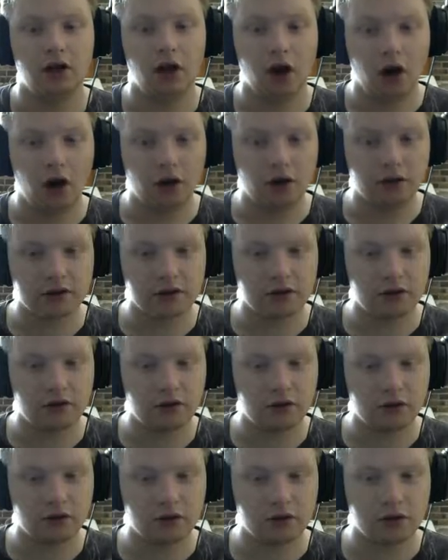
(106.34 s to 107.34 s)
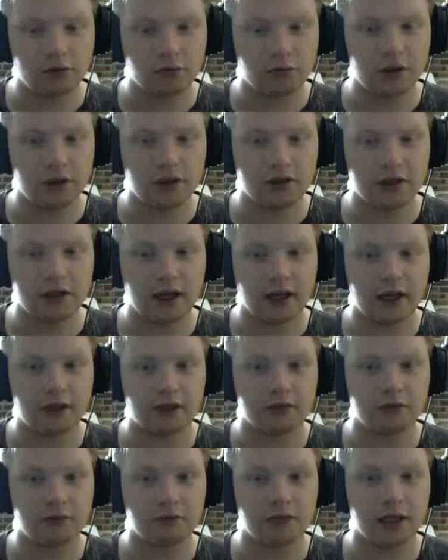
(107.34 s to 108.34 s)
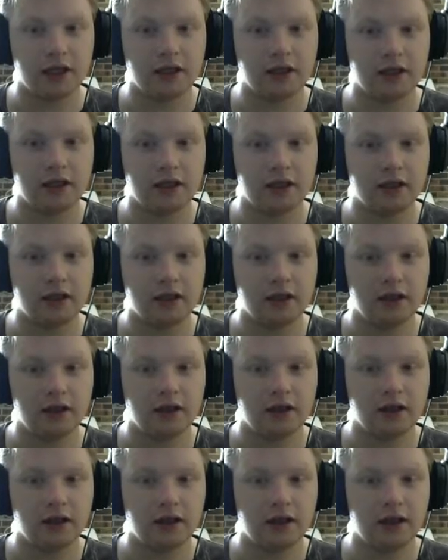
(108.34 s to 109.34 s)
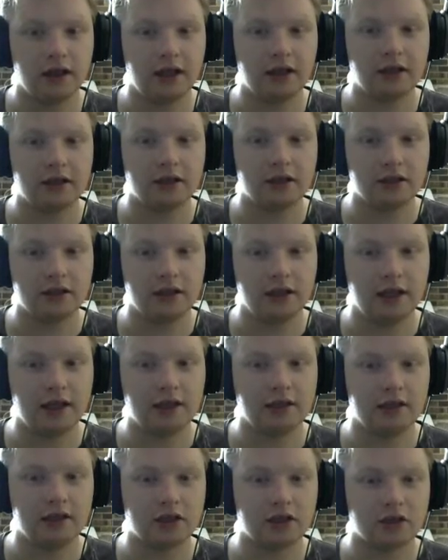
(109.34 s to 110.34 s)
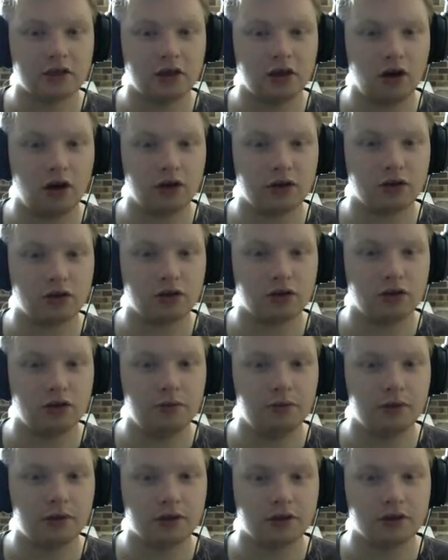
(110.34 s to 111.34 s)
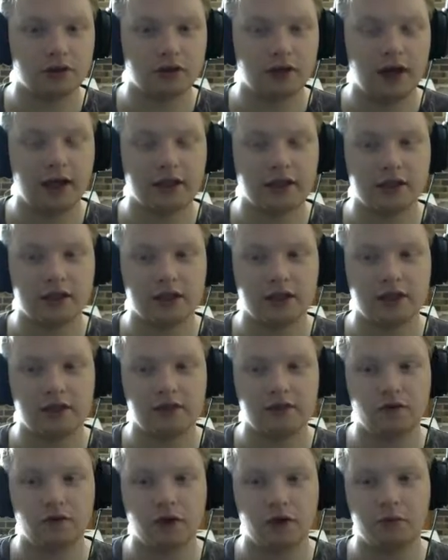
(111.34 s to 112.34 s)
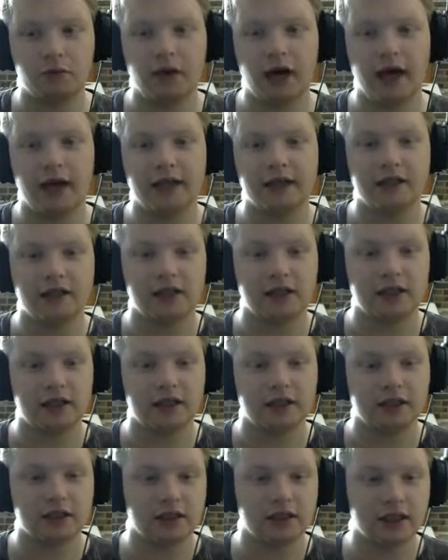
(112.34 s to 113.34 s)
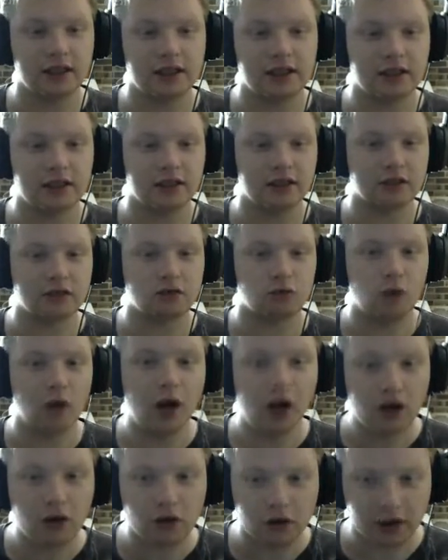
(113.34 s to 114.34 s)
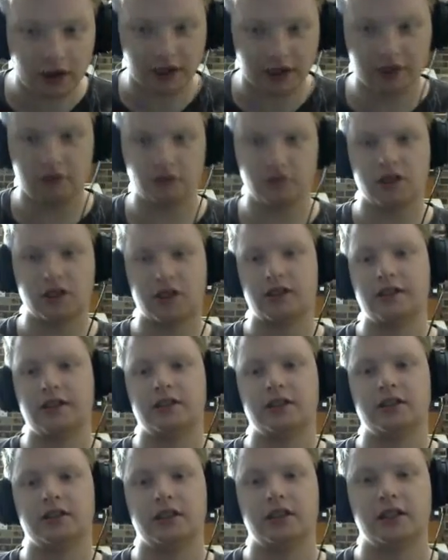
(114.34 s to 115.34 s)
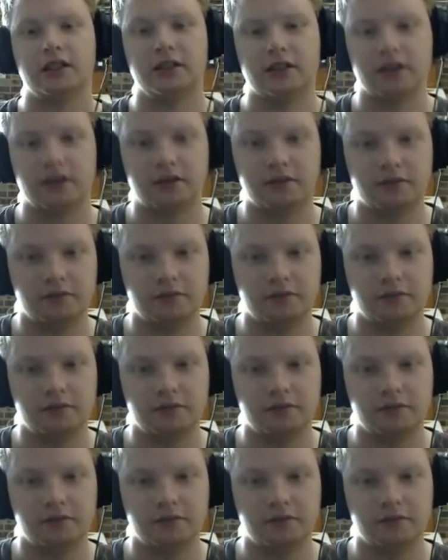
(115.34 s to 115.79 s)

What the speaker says: Oh, and someone also pointed out to me that these disguised troopers are actually from a deleted scene as well, thinking deleted scenes.